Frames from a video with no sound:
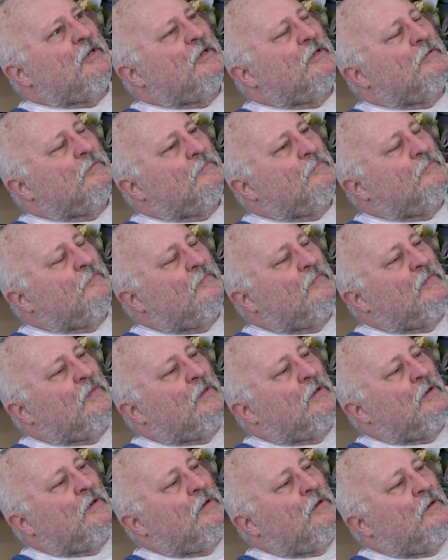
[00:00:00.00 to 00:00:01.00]
in it.
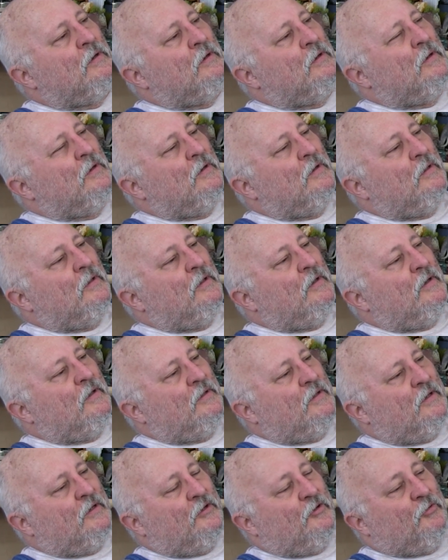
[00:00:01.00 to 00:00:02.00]

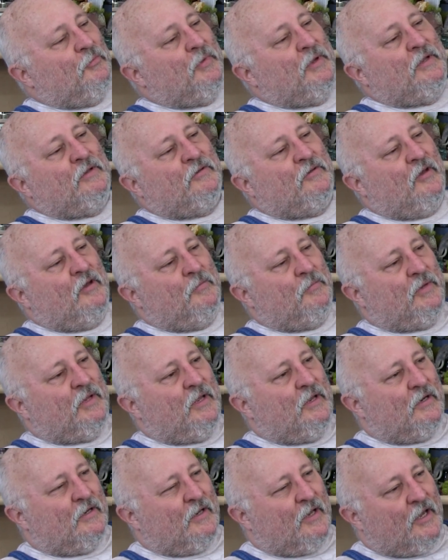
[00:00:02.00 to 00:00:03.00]
And then in the meantime,
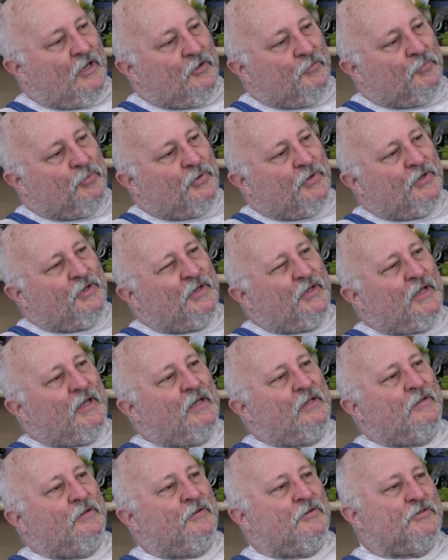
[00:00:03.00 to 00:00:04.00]
Dan and I are putting
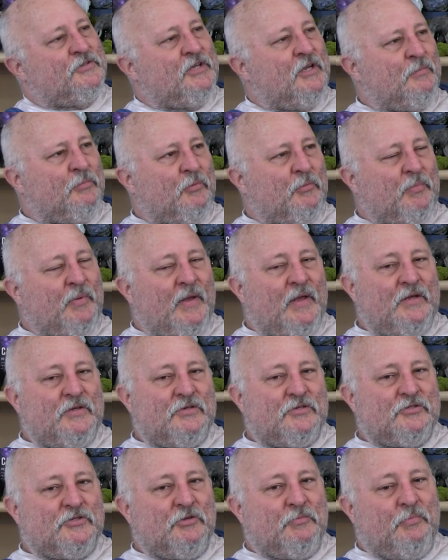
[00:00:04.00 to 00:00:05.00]
together the separate
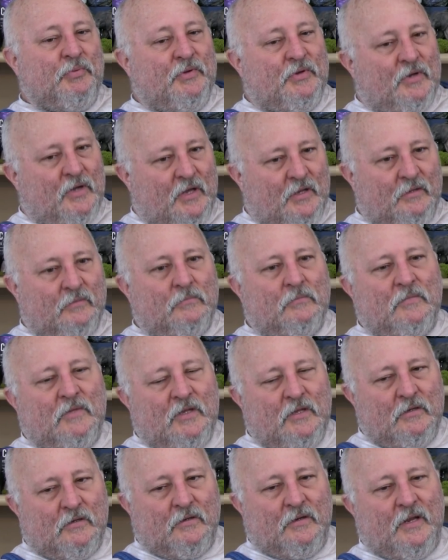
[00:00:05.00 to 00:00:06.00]
pages to put on
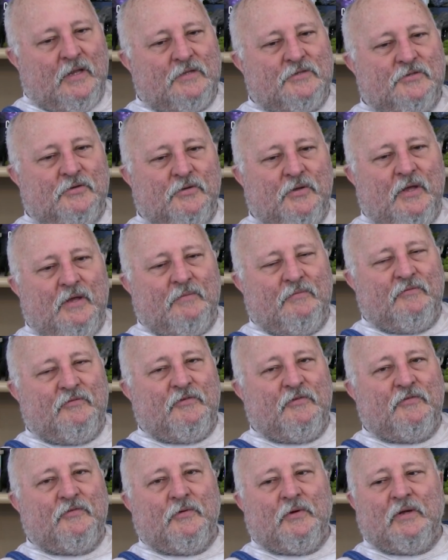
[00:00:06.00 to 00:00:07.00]
the internet so you have them
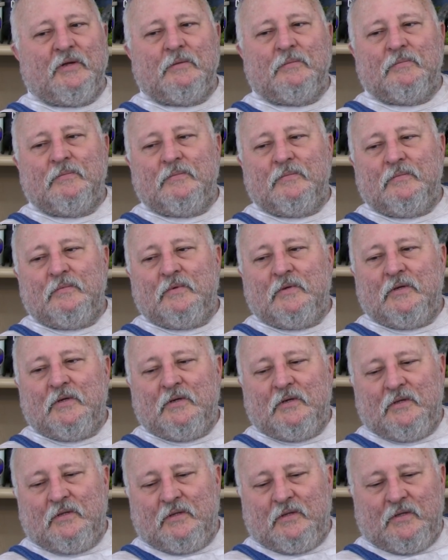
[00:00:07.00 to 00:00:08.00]
for free,
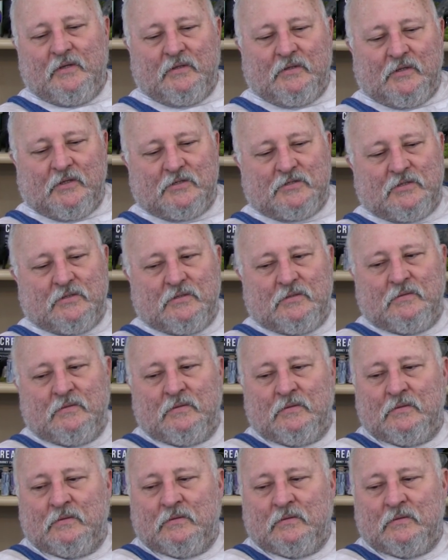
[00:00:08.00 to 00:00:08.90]
the edition.